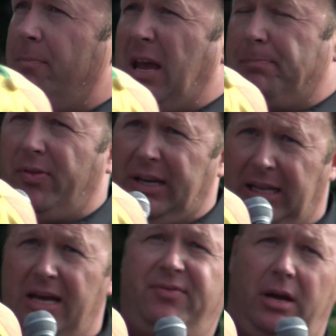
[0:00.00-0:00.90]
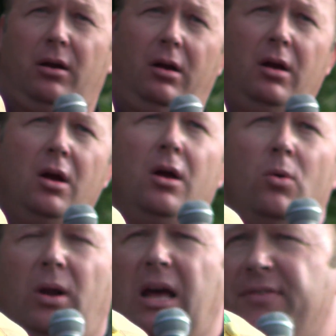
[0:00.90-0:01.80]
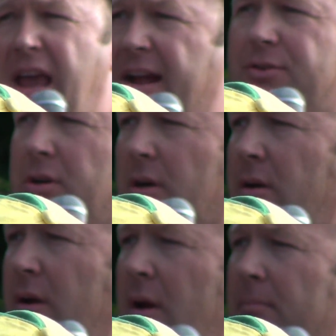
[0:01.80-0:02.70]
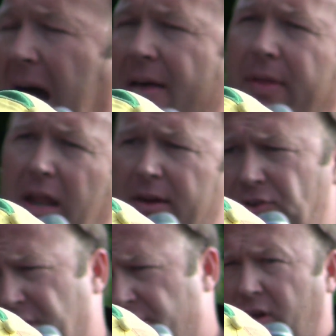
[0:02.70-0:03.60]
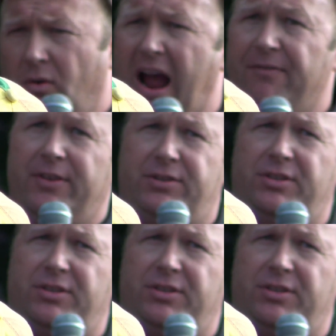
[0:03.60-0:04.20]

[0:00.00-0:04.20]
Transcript: of the people that live here will have cancer by then. They showed the graph and the